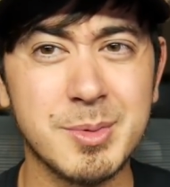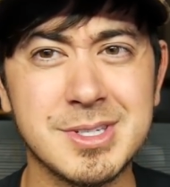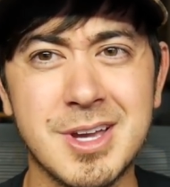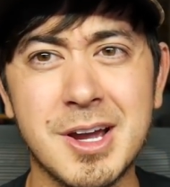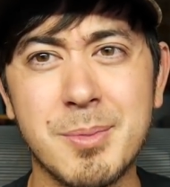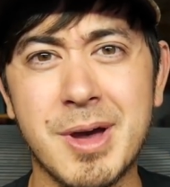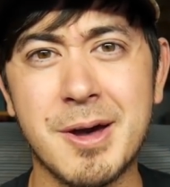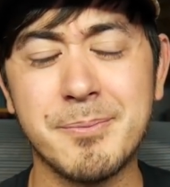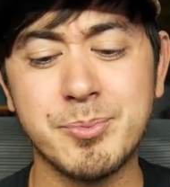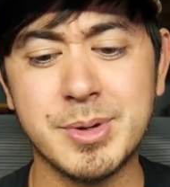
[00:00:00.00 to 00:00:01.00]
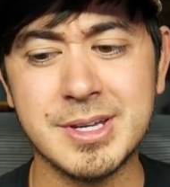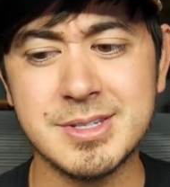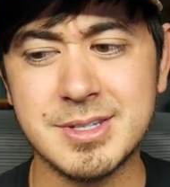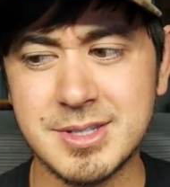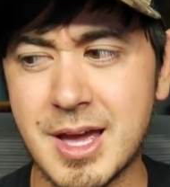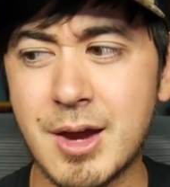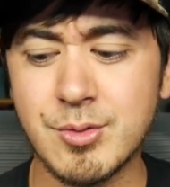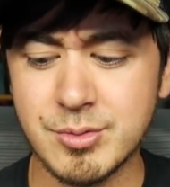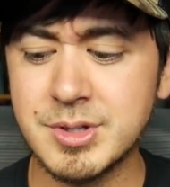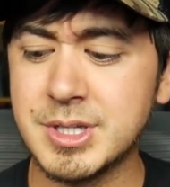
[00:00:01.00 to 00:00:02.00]
going to talk about because it's
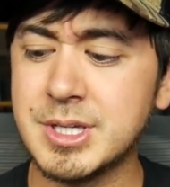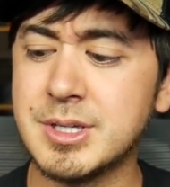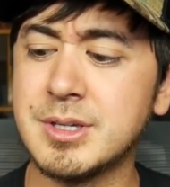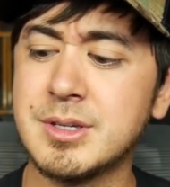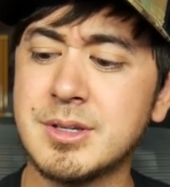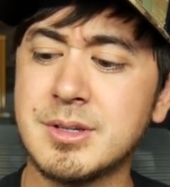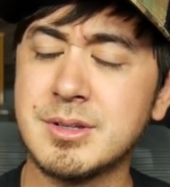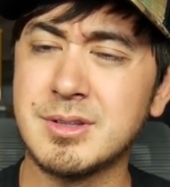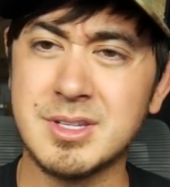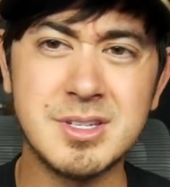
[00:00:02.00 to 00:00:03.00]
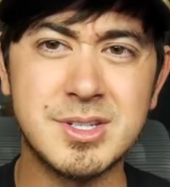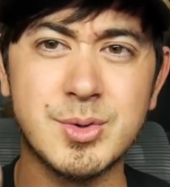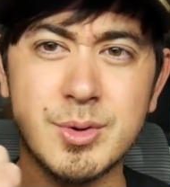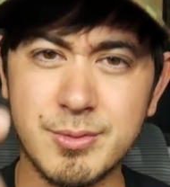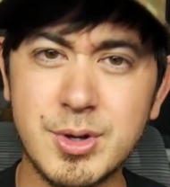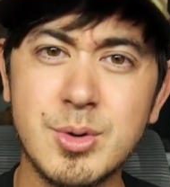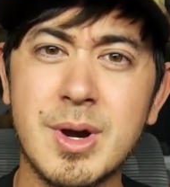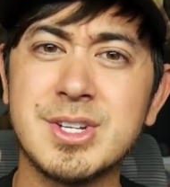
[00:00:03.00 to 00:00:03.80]
not really this isn't a review.